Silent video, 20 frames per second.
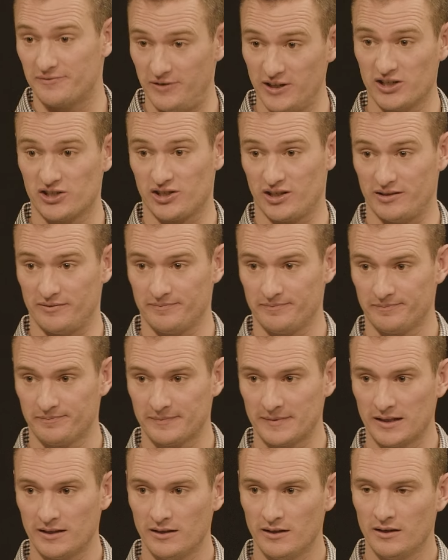vision.
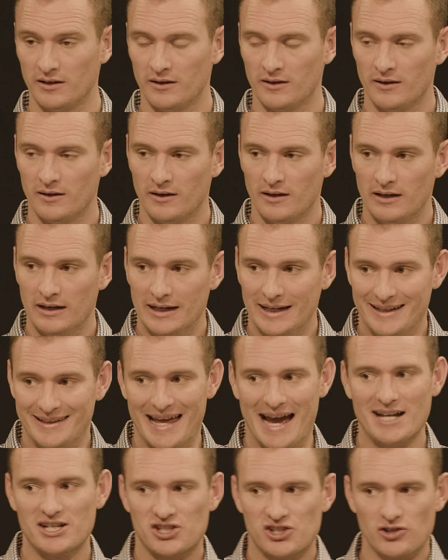
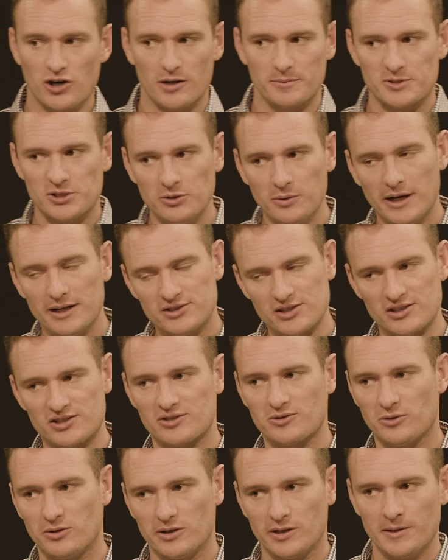That sharp two edged
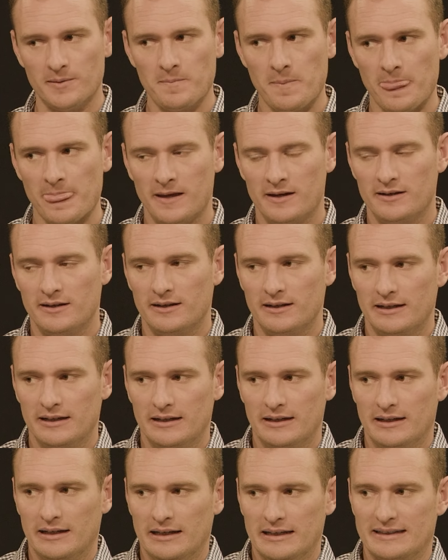sword
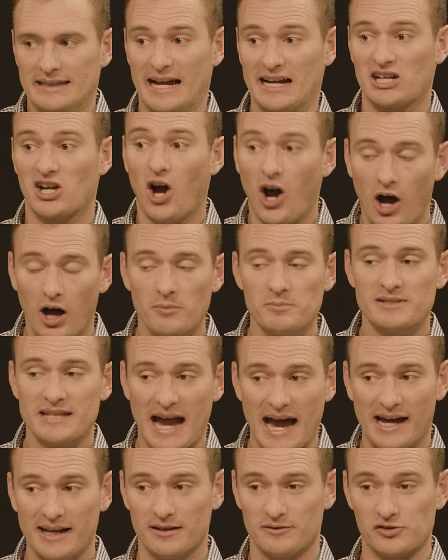that comes
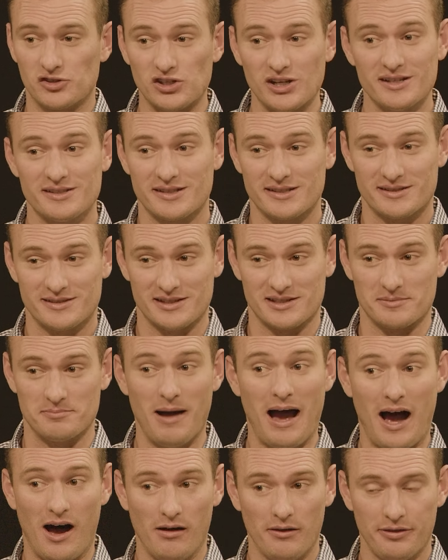out of Jesus'
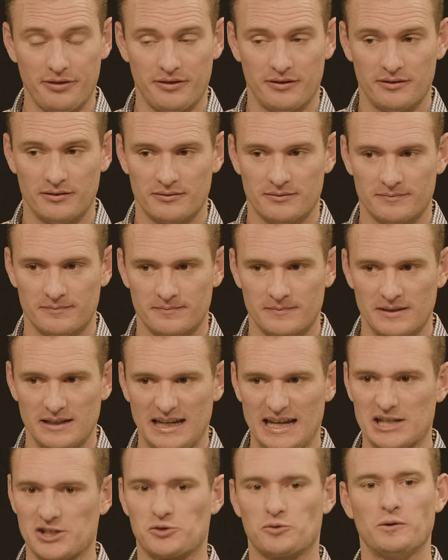mouth
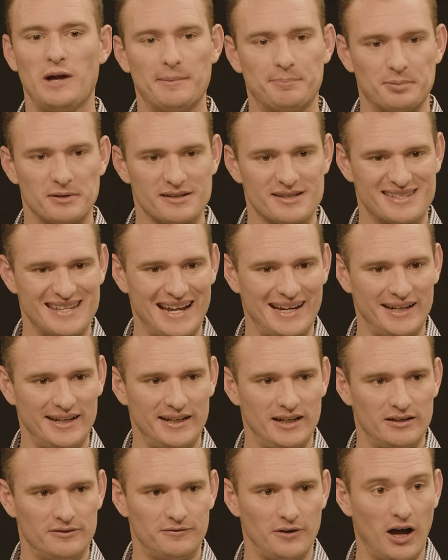is
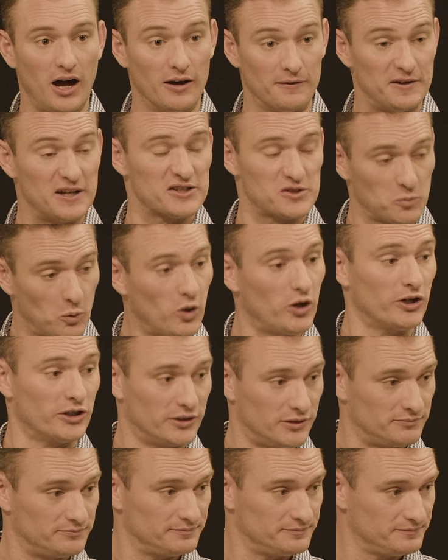representative of his word.